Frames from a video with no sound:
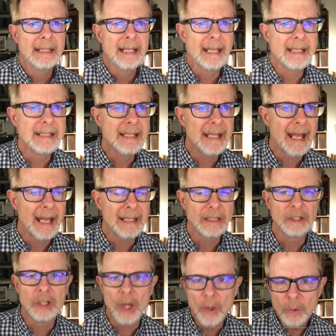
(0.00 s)
is that
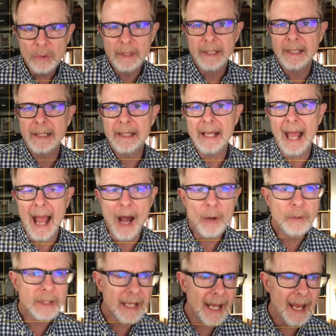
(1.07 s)
lowly,
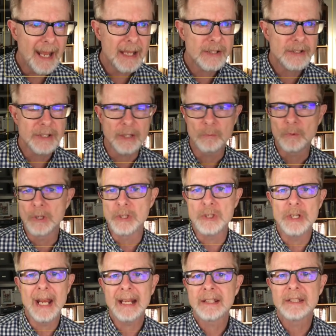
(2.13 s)
outcast, and
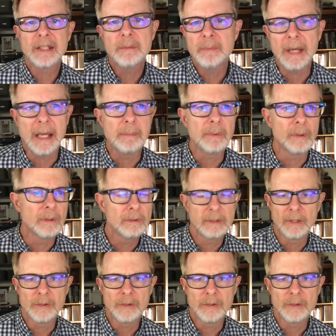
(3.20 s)
rejected people,